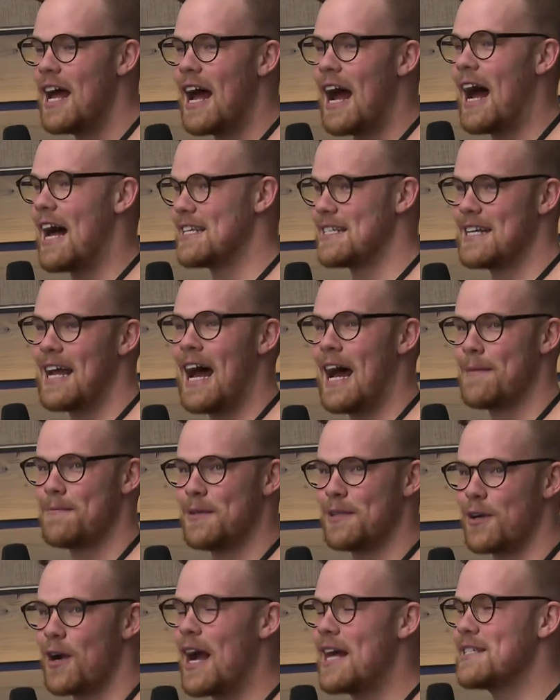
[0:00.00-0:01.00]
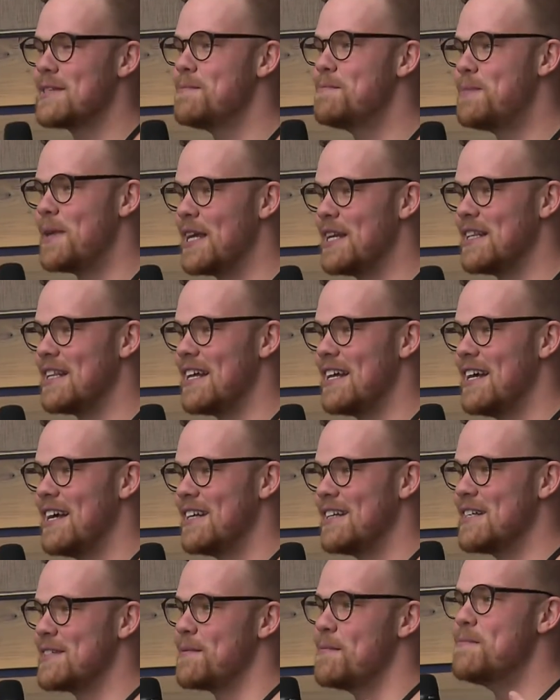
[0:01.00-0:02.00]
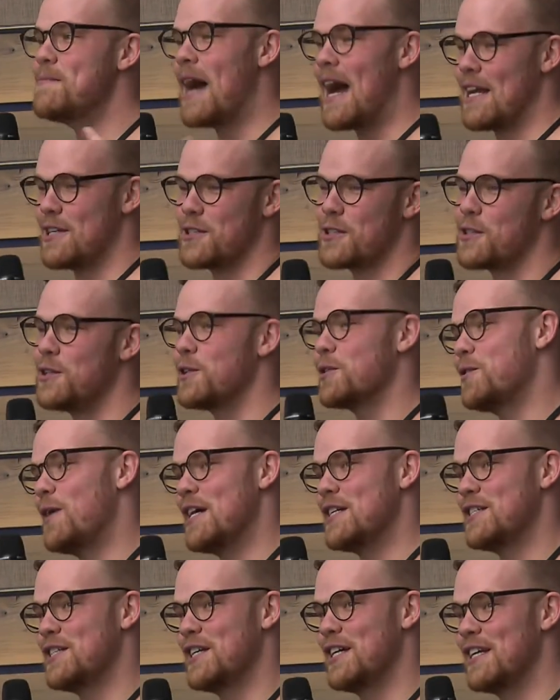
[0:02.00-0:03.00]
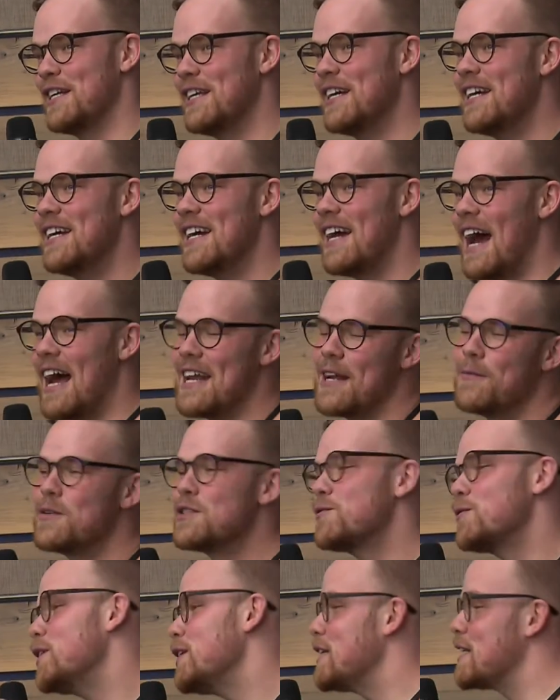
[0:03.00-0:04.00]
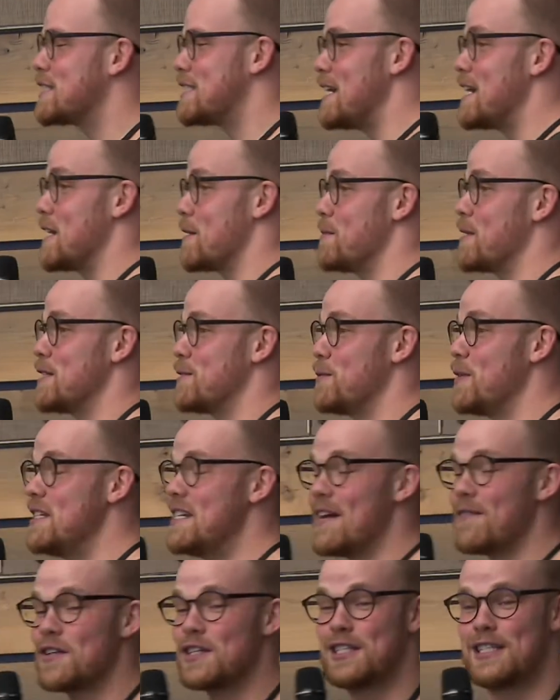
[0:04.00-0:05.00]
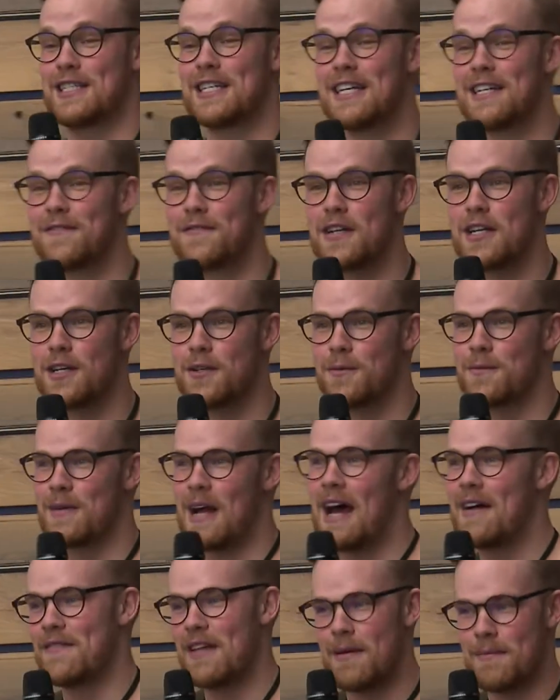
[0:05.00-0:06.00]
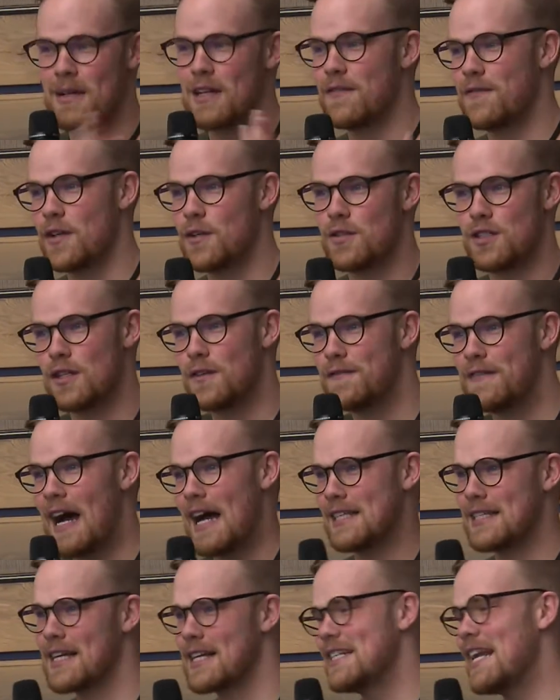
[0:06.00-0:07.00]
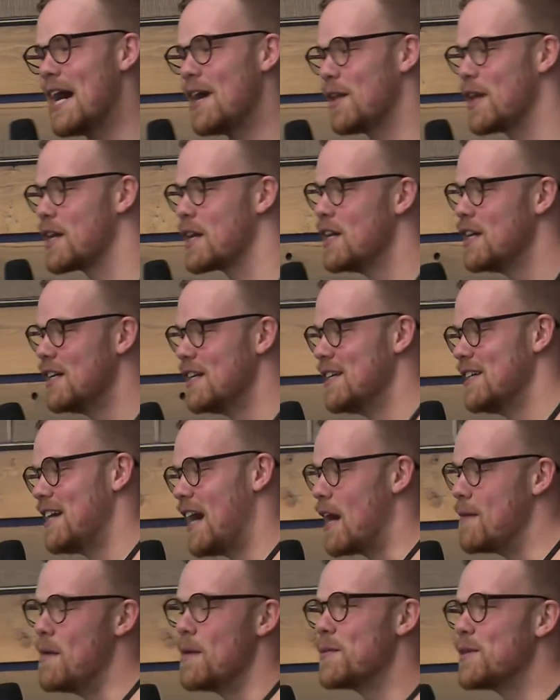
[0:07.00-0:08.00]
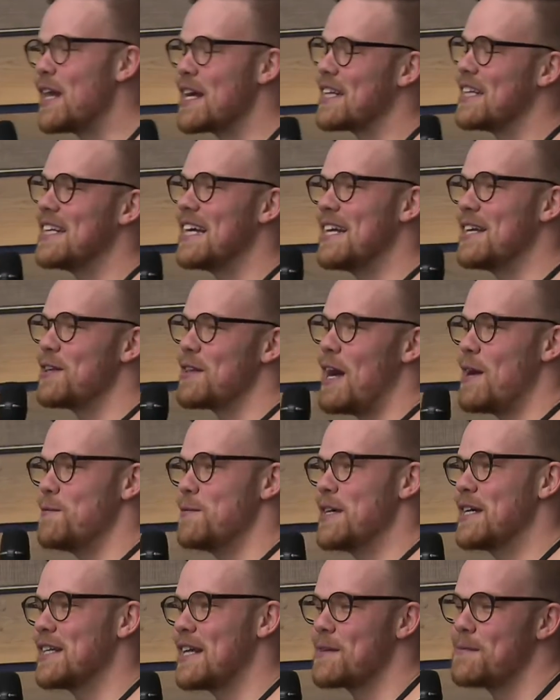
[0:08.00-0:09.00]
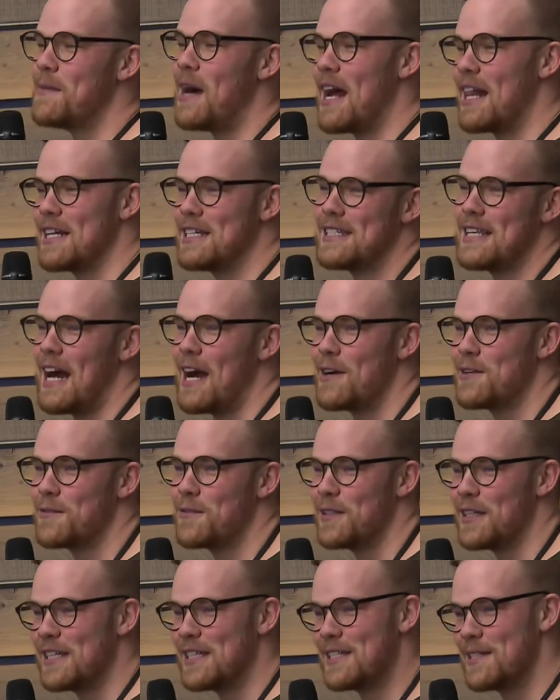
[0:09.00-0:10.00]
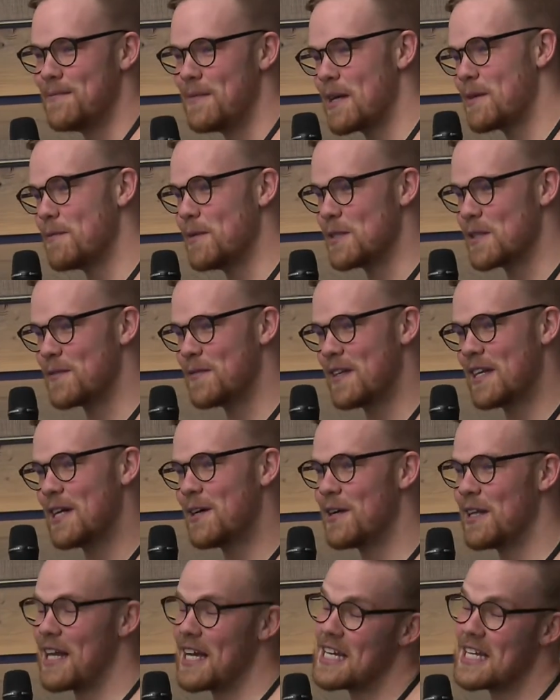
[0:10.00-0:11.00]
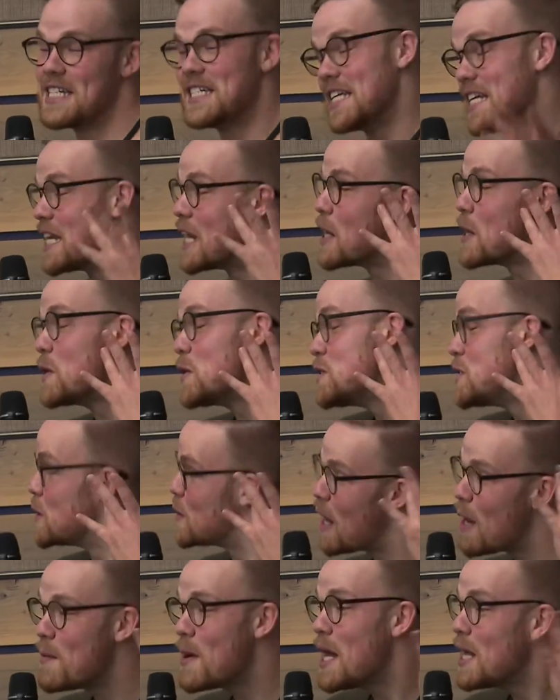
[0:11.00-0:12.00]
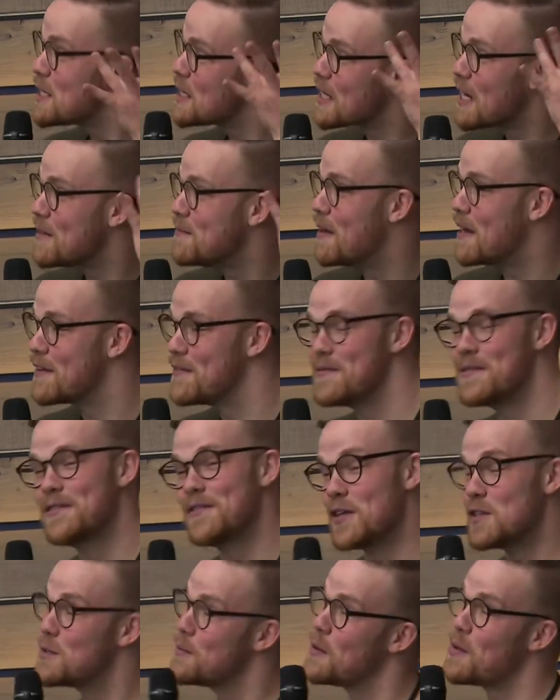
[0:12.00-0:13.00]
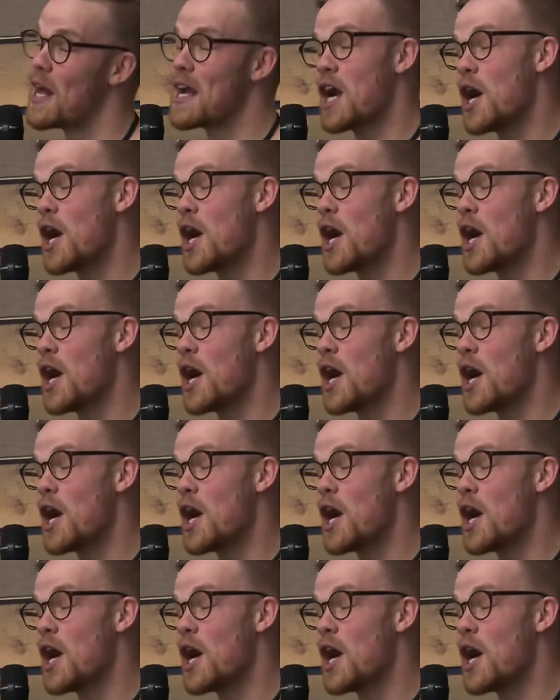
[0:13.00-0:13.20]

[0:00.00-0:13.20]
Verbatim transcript: hasn't happened. There hasn't been this magical question, and it was really exciting because we'd never seen a video have that many views so fast. Like now, like I remember like later that week, like Miley Cyrus released some like music video and it like didn't do that well, didn't get many reviews, and we were like,